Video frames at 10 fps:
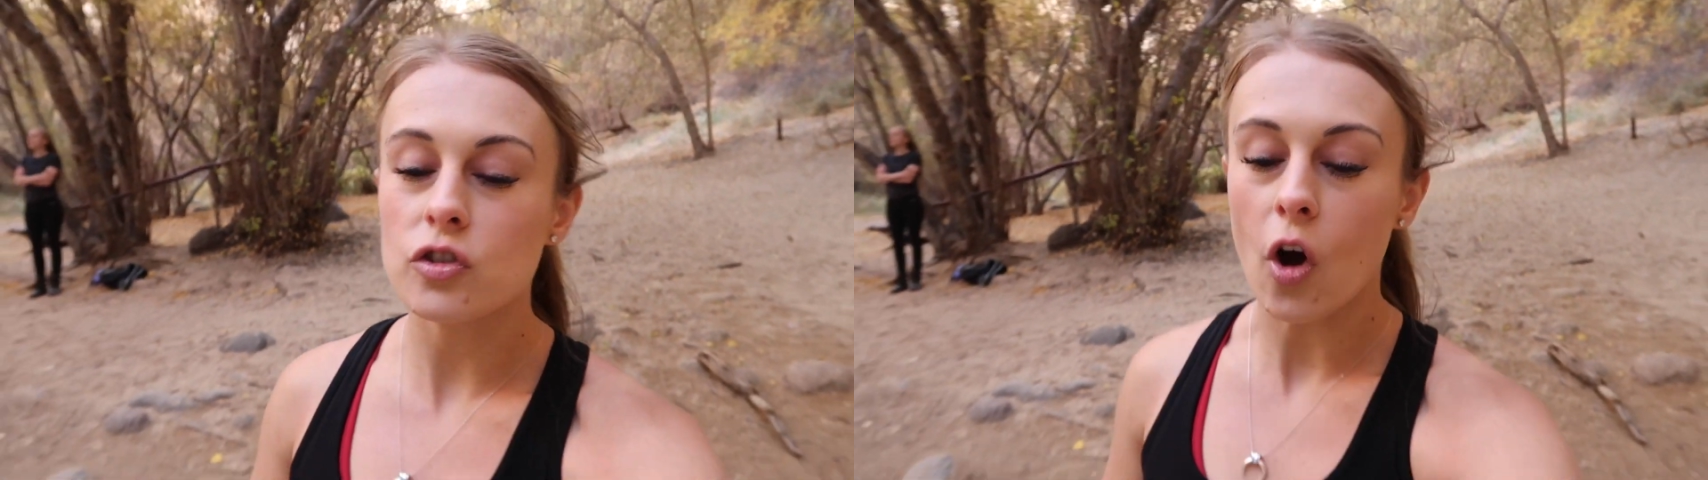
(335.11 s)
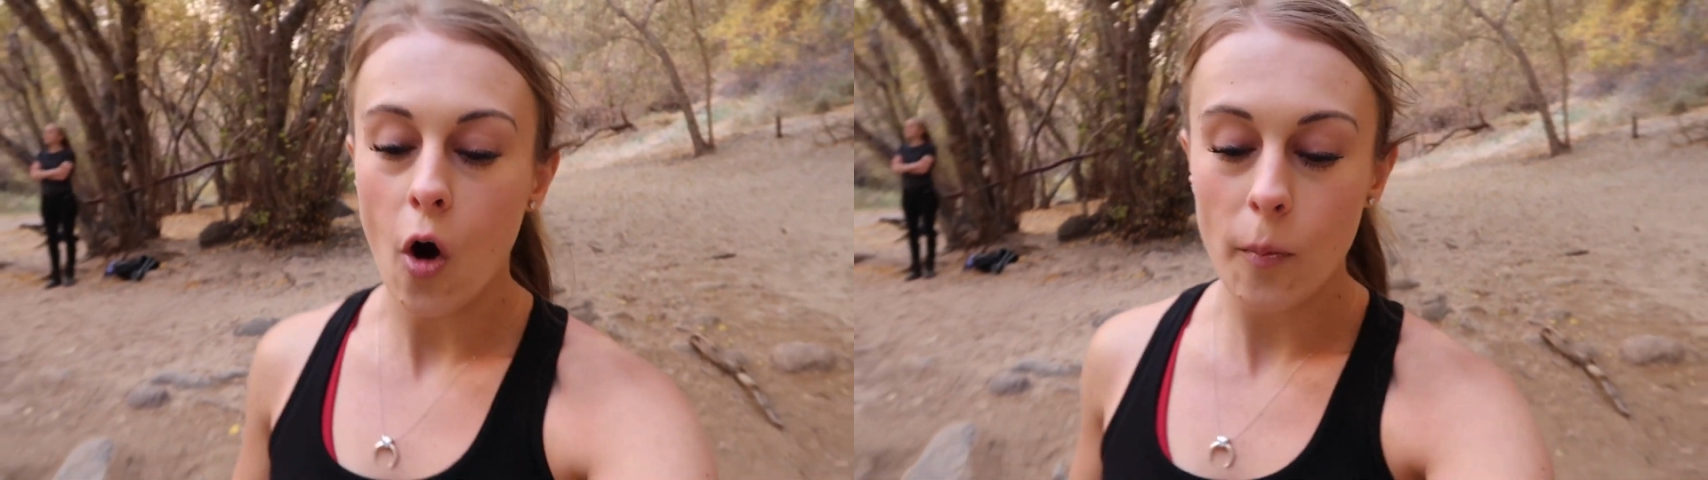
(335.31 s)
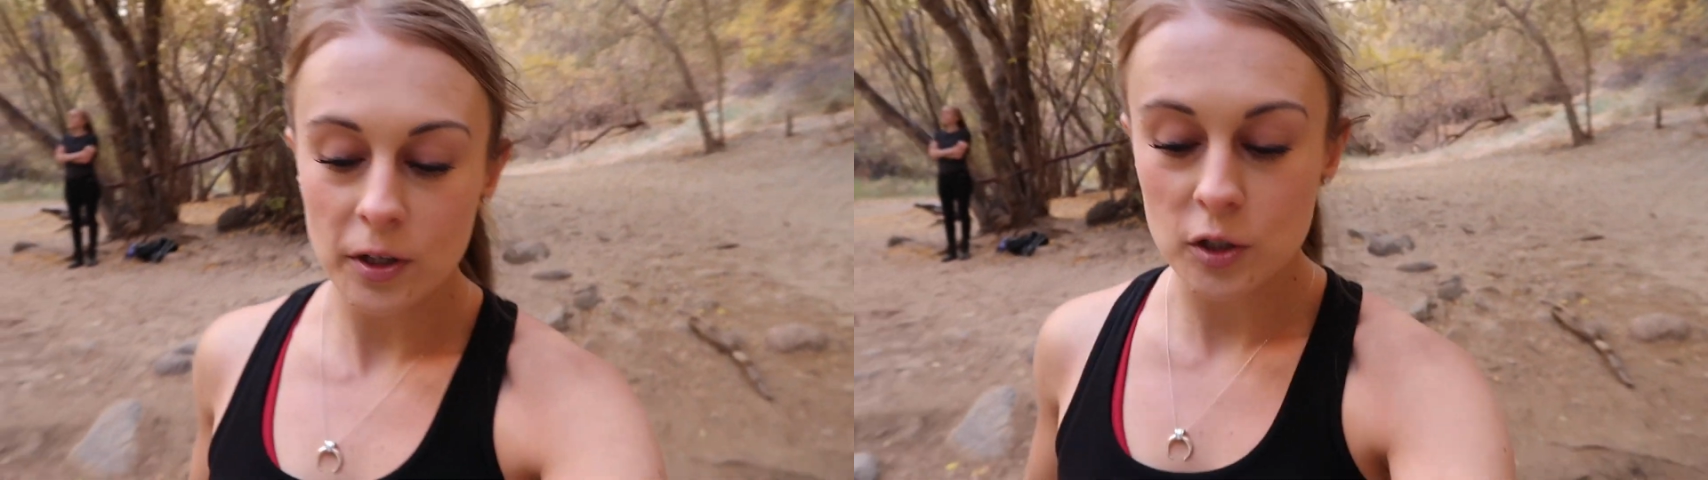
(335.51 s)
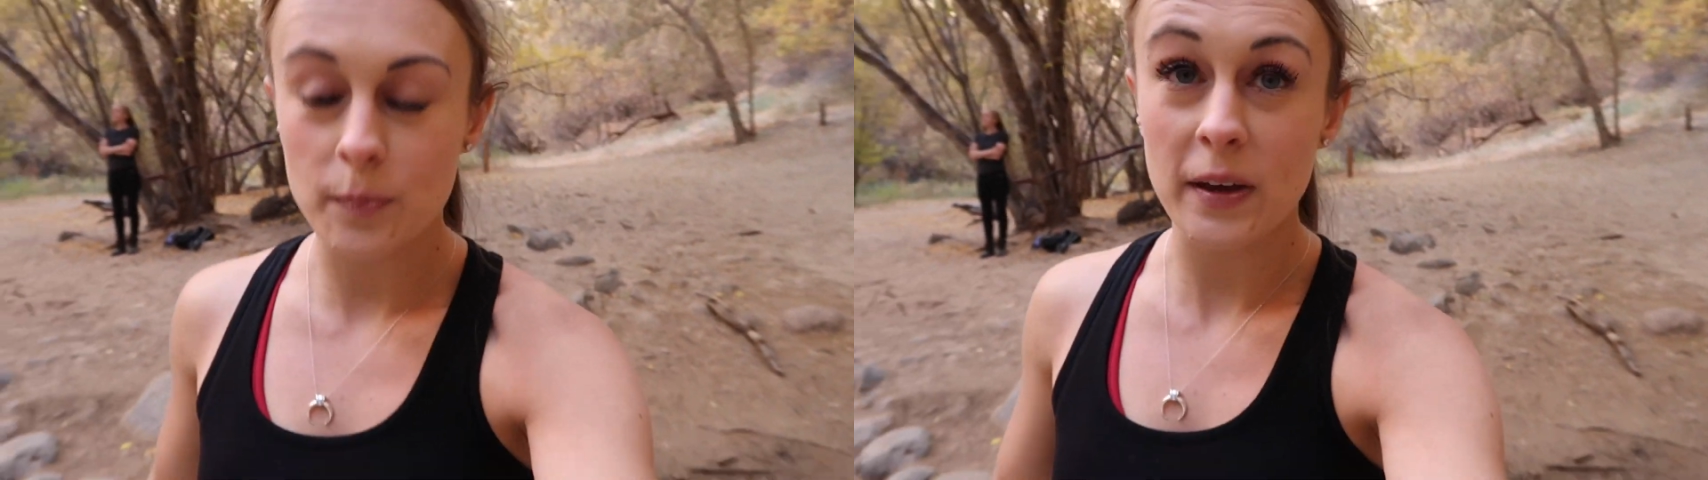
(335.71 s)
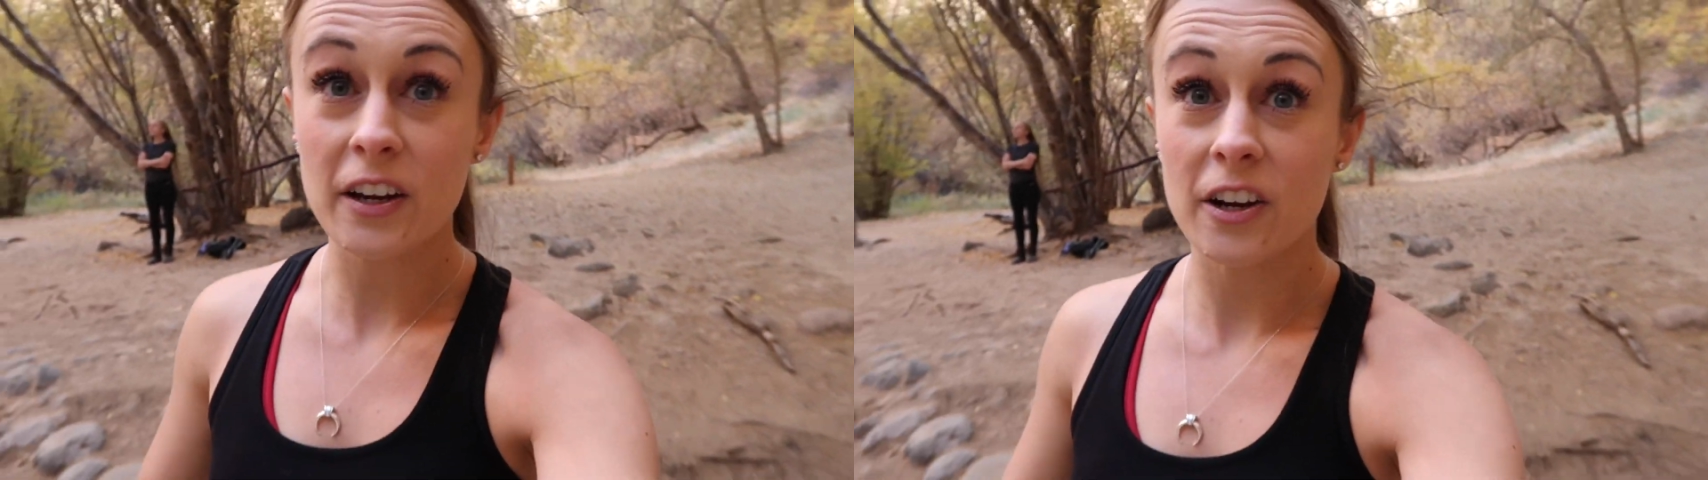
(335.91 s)
so much
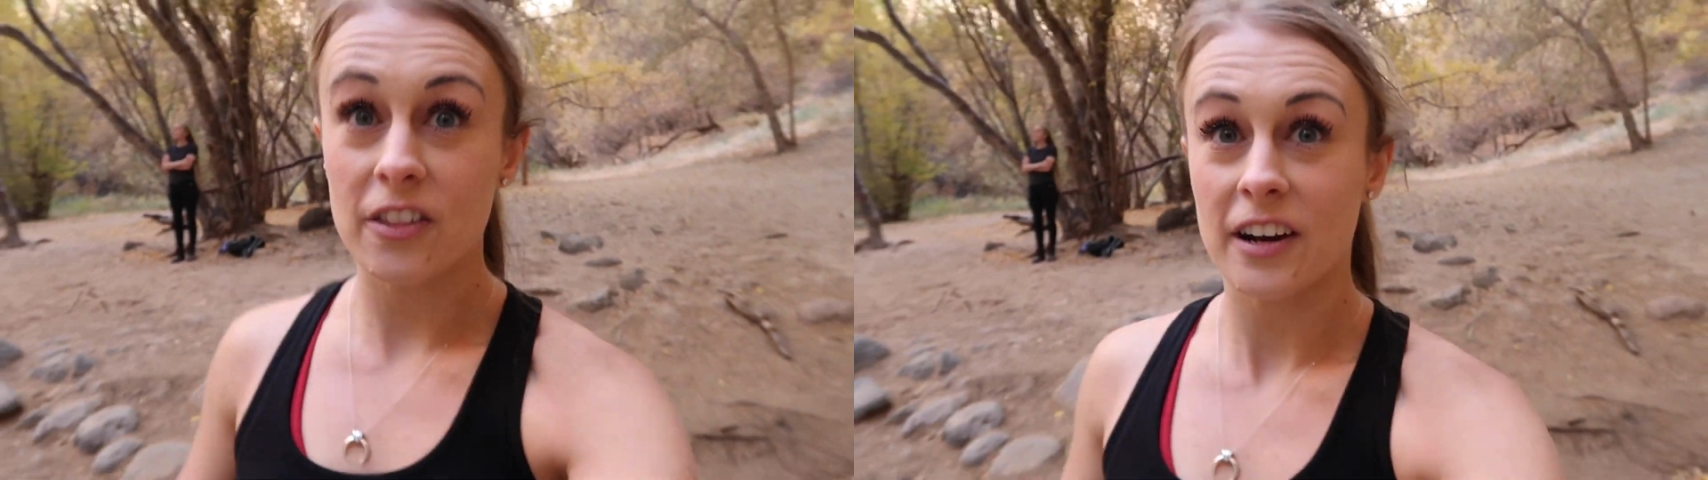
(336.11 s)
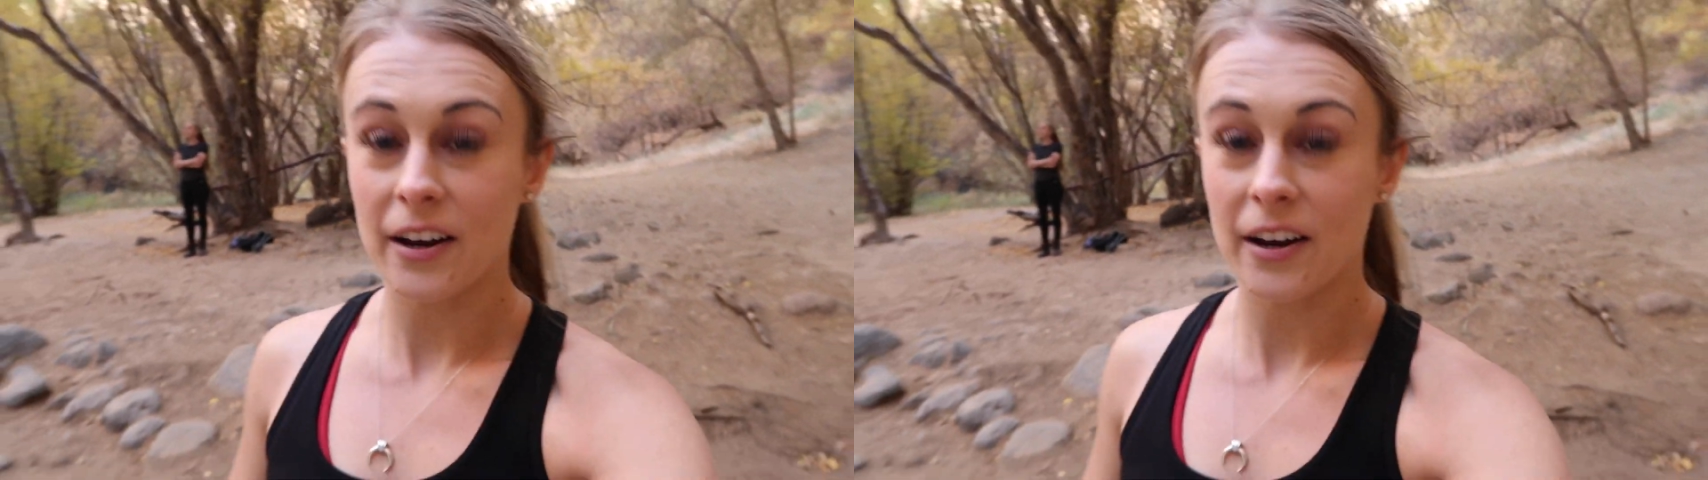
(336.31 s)
bigger than